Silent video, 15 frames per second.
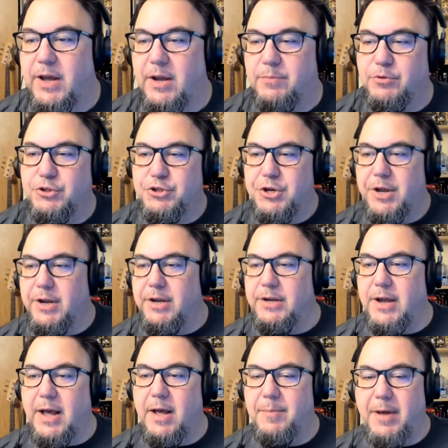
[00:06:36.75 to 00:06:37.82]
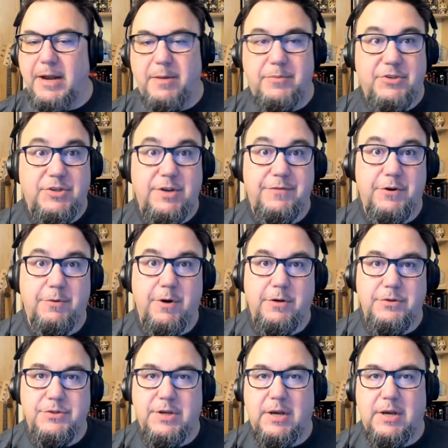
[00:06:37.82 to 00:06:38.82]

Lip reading: I appreciate it. My name is Stephen Rose.